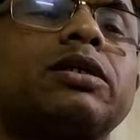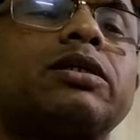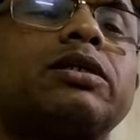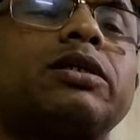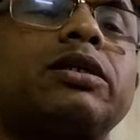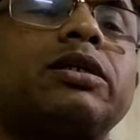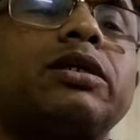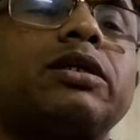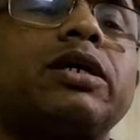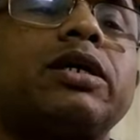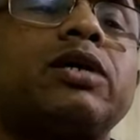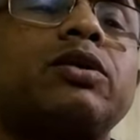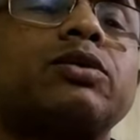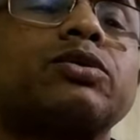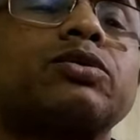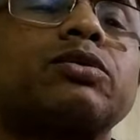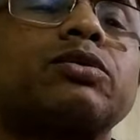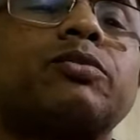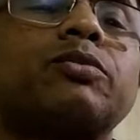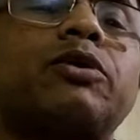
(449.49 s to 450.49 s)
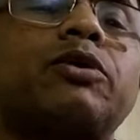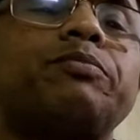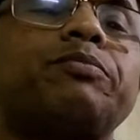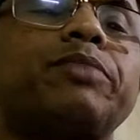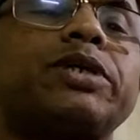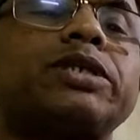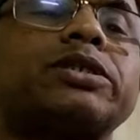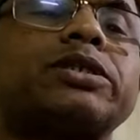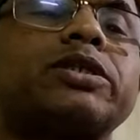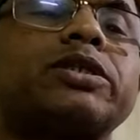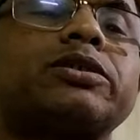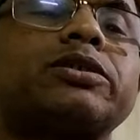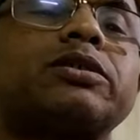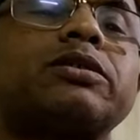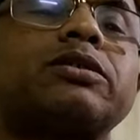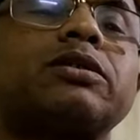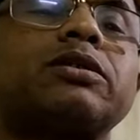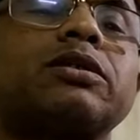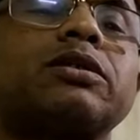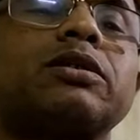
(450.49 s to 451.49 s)
Then errors of
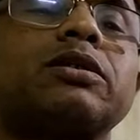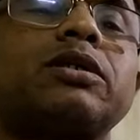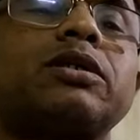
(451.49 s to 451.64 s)
compensation.